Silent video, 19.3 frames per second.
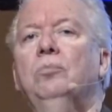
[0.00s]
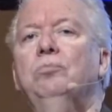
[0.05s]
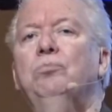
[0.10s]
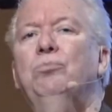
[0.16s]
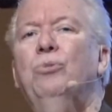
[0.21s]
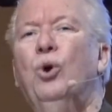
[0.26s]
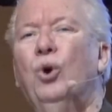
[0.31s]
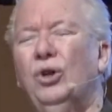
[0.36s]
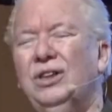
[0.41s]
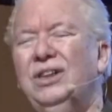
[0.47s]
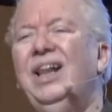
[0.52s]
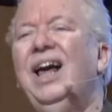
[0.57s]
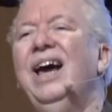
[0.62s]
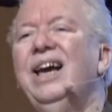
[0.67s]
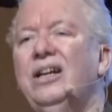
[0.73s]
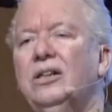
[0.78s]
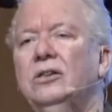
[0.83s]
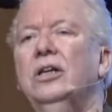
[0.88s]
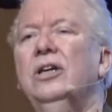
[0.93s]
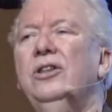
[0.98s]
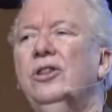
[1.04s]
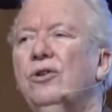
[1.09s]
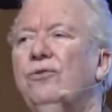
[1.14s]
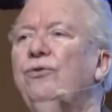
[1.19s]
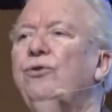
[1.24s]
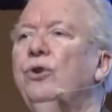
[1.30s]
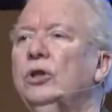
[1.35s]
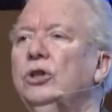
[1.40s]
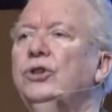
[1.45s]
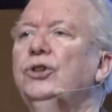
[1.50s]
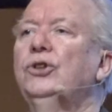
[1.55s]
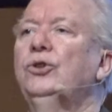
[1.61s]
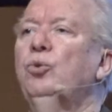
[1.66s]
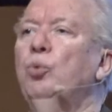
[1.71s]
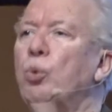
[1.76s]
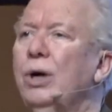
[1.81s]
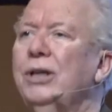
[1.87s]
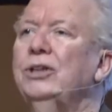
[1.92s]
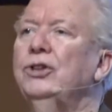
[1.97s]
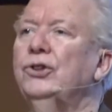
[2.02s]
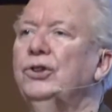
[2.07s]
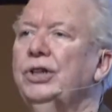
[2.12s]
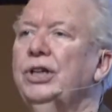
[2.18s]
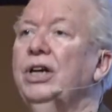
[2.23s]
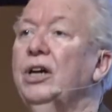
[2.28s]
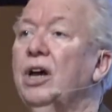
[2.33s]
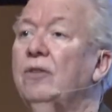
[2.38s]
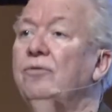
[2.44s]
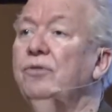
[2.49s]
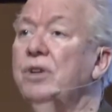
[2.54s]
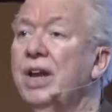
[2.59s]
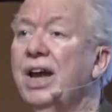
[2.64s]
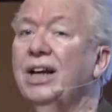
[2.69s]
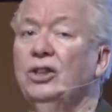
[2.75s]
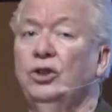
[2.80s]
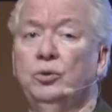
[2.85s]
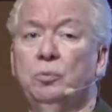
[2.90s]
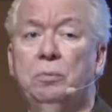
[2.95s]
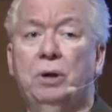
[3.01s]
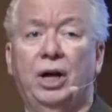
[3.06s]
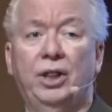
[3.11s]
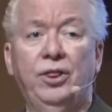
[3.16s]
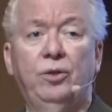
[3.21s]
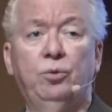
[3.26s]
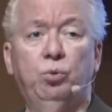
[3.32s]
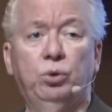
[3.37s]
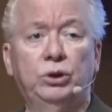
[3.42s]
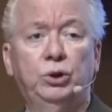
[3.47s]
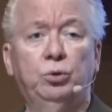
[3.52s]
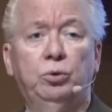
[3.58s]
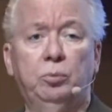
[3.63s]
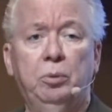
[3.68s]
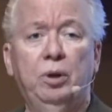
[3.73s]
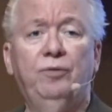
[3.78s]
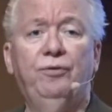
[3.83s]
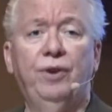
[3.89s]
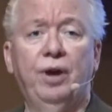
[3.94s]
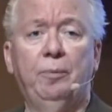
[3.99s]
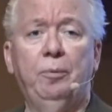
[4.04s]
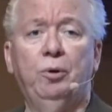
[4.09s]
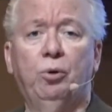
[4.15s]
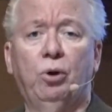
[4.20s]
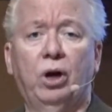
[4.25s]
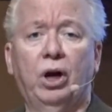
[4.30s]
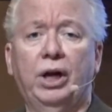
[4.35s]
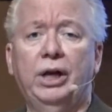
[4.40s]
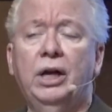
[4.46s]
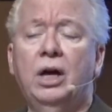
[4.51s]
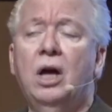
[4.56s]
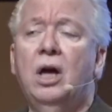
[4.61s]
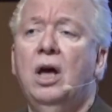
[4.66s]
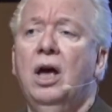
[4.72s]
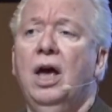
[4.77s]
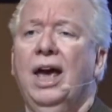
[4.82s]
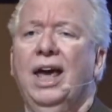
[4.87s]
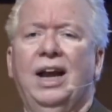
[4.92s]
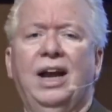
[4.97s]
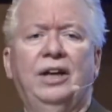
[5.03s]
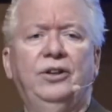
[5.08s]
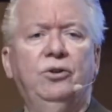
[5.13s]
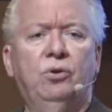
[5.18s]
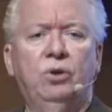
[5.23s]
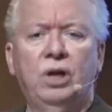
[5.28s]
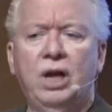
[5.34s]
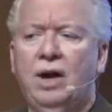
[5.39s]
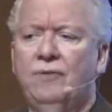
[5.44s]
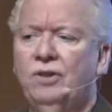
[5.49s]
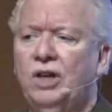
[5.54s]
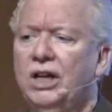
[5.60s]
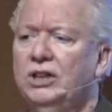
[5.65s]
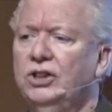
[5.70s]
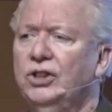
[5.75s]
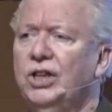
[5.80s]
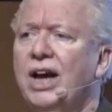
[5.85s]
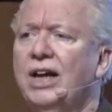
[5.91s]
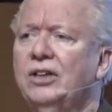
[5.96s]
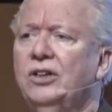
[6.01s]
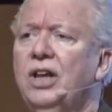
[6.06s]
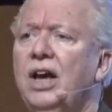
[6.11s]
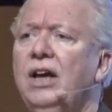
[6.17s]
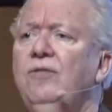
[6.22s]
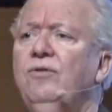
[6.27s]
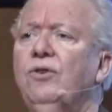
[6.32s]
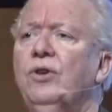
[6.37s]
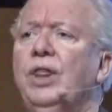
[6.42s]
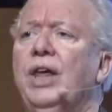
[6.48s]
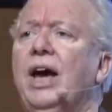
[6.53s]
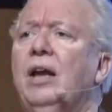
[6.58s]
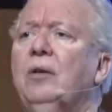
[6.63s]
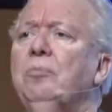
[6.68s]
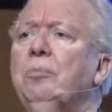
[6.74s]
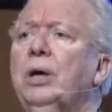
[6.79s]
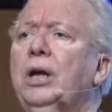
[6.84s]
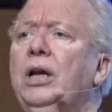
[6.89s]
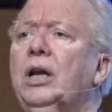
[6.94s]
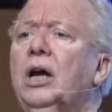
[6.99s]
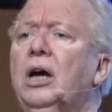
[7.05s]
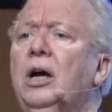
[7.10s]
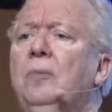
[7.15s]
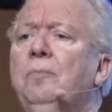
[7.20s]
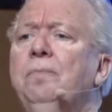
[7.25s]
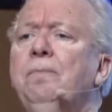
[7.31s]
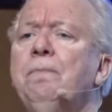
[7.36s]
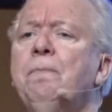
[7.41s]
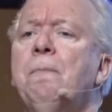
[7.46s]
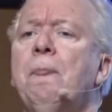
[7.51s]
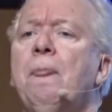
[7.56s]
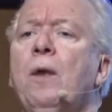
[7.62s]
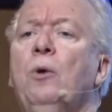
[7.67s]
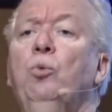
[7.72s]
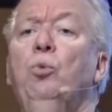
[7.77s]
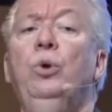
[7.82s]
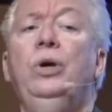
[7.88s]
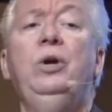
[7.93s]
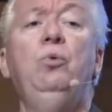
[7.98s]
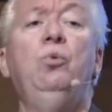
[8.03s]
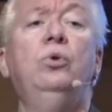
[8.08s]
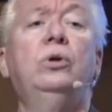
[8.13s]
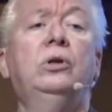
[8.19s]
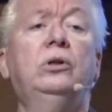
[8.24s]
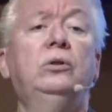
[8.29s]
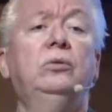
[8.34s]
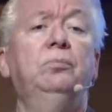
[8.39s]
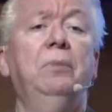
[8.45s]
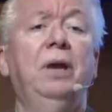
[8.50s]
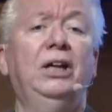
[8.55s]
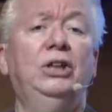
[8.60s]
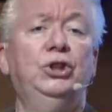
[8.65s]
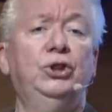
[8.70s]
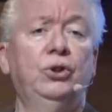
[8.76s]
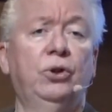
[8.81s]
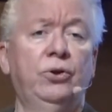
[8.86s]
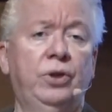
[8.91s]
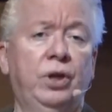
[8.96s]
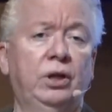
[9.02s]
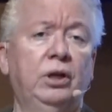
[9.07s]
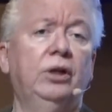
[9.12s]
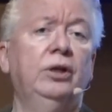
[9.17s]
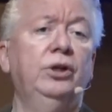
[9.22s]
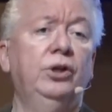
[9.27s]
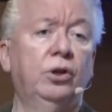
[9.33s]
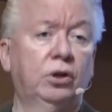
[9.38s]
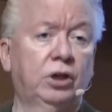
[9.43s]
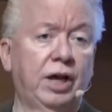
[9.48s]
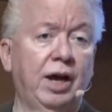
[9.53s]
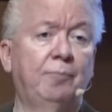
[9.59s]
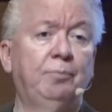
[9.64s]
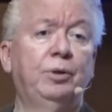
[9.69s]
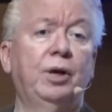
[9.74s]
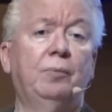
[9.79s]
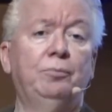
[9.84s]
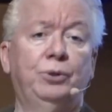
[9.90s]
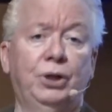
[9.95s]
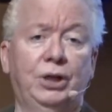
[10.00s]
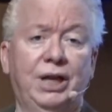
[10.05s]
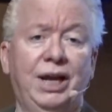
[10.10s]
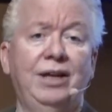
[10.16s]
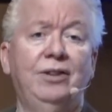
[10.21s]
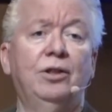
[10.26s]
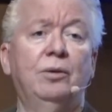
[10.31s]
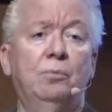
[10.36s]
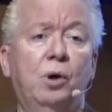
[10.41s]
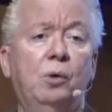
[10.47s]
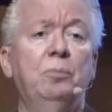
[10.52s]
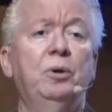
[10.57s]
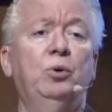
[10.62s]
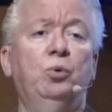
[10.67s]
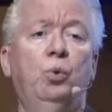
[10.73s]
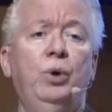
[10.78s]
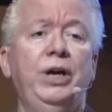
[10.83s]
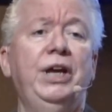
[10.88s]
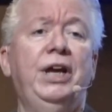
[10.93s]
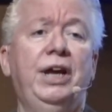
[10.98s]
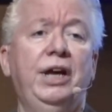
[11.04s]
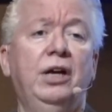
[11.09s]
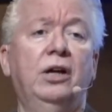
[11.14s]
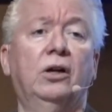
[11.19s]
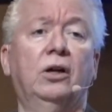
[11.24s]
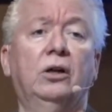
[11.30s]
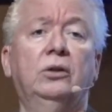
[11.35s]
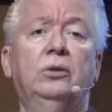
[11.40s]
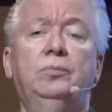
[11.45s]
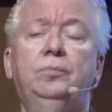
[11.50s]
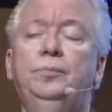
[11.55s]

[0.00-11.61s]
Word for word: more likely the first Wednesday of next month, which would be February. And I don't have an exact date for that, but um, we will make sure that you're kept up to date. The moment we hear,